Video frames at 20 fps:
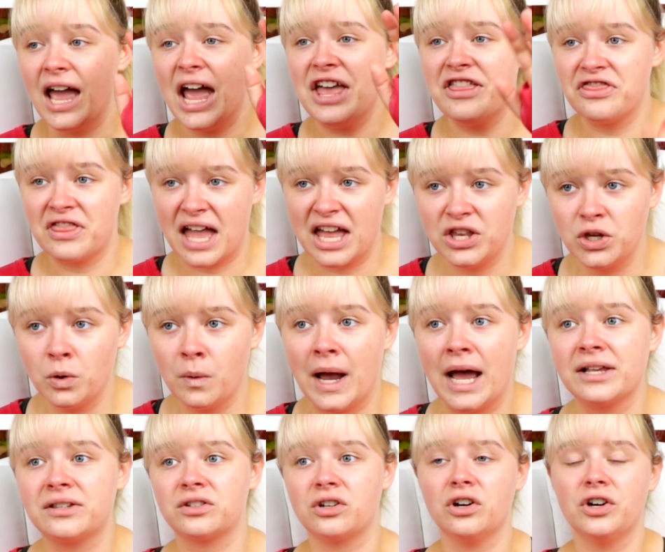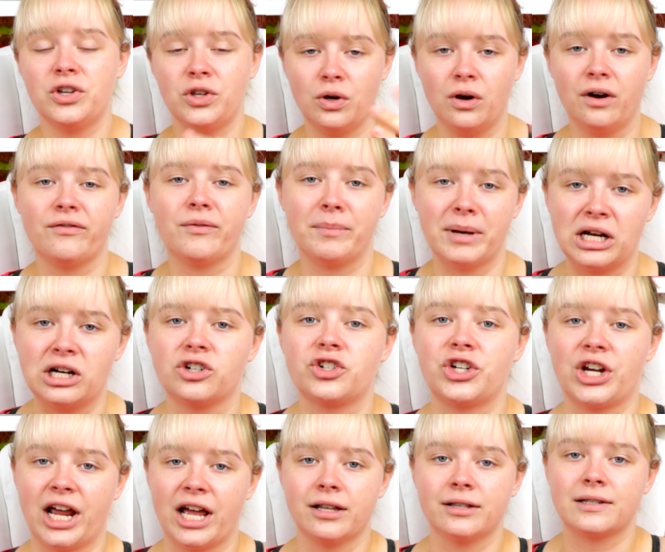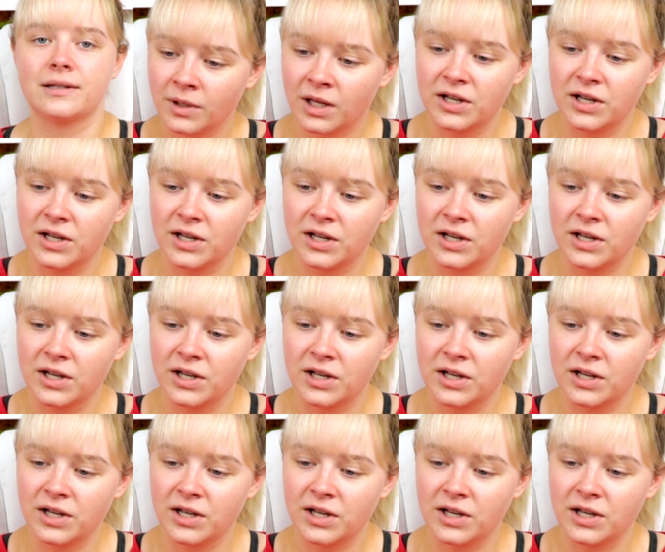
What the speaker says: and then you ask her, you have a better chance.